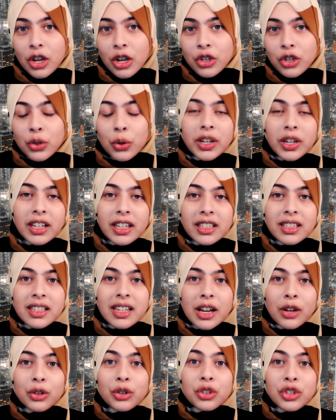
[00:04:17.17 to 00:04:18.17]
Joining us
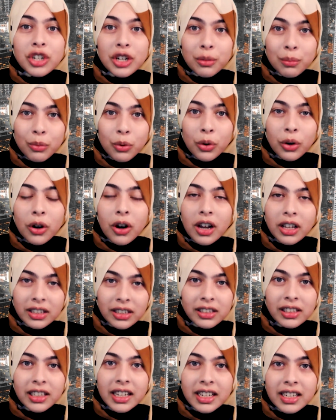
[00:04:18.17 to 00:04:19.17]
now to share more on the
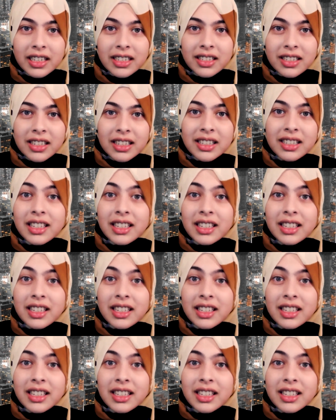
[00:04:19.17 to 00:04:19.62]
latest is